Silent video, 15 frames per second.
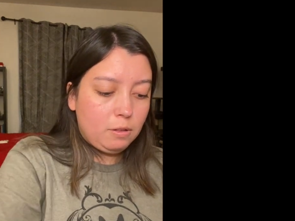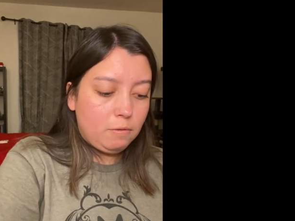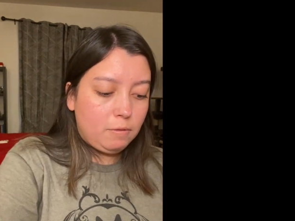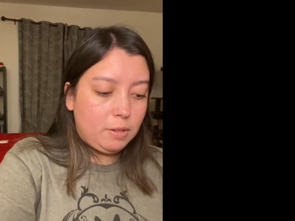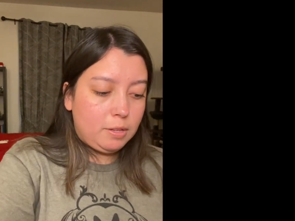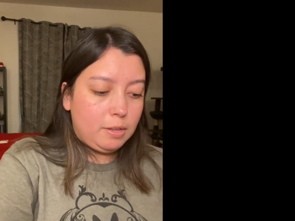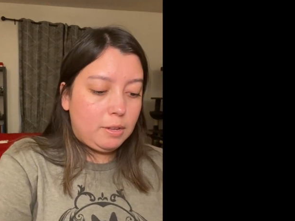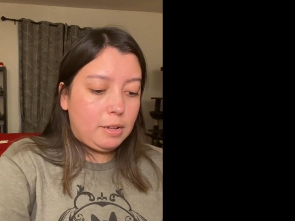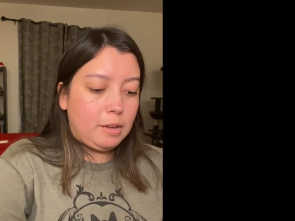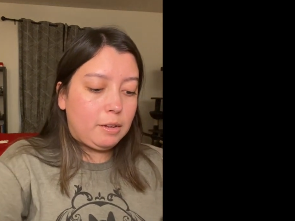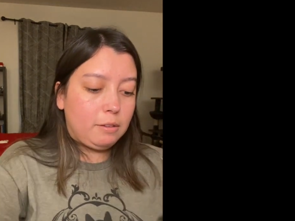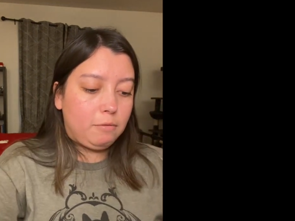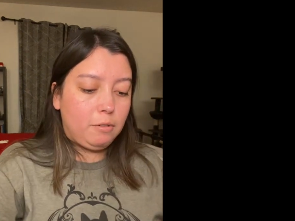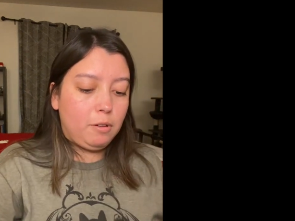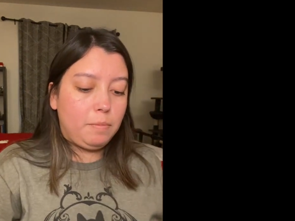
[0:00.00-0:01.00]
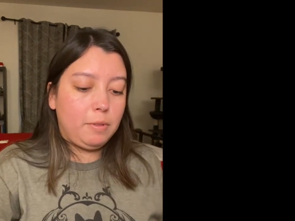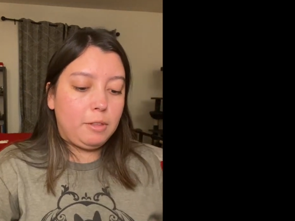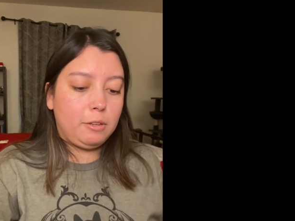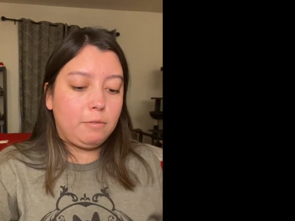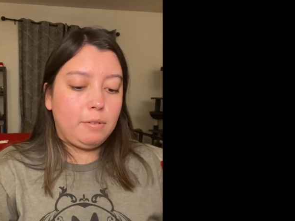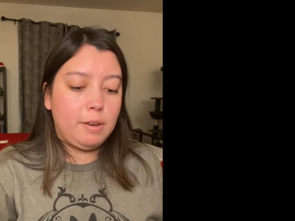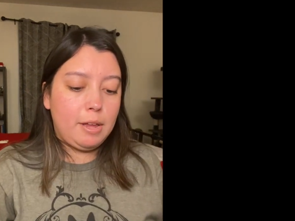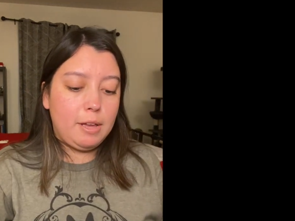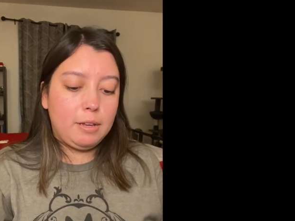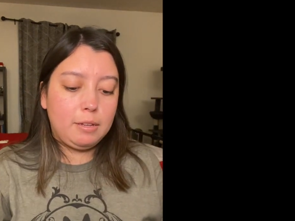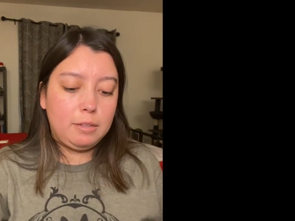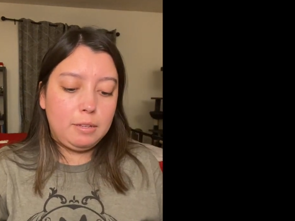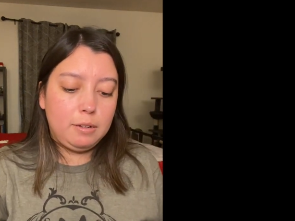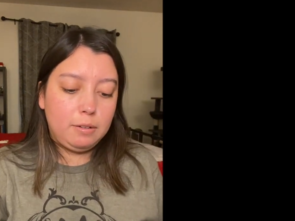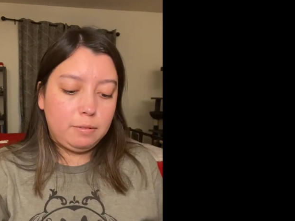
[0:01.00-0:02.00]
What's next? We'll open this one
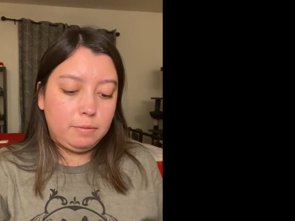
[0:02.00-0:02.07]
next.